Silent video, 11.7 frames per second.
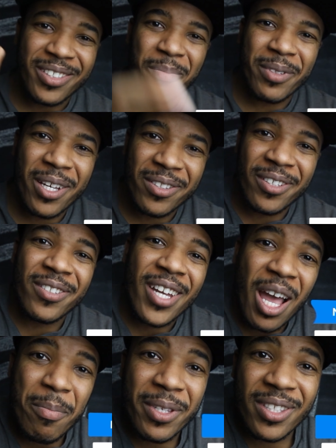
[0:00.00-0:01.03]
jump down there in the
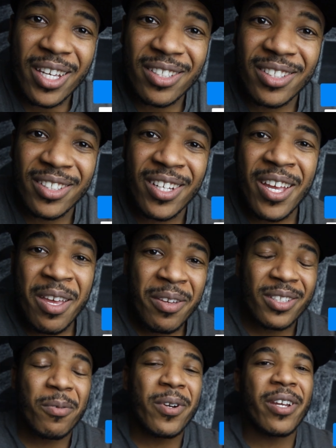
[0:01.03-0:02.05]
comment section
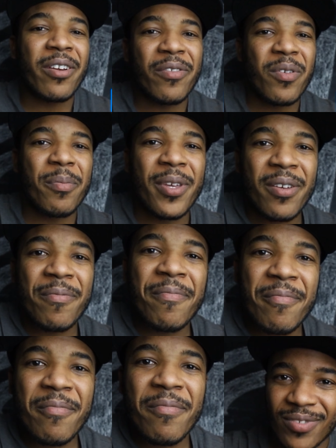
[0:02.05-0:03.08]
because I want to hear from you.
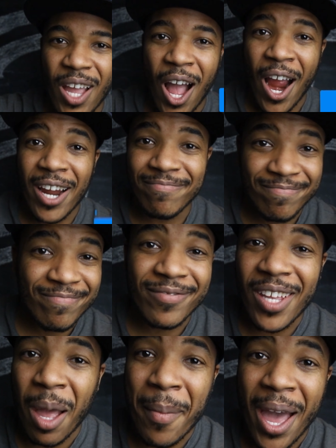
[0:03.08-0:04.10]
All right,
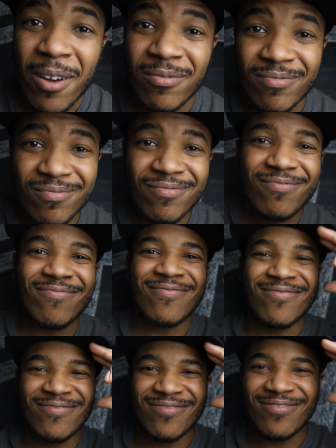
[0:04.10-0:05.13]
I'm out.
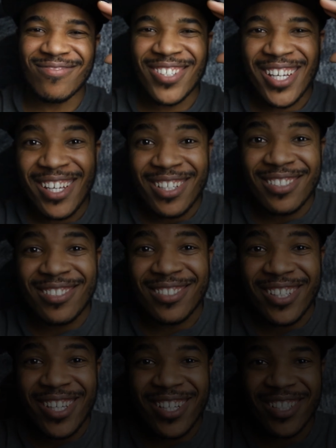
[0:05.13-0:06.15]

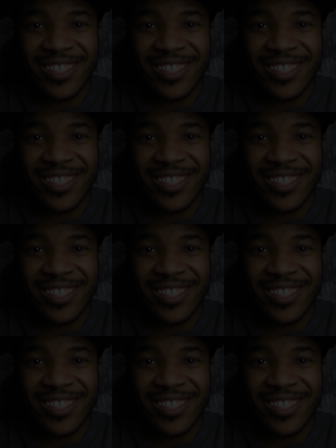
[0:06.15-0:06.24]
See ya.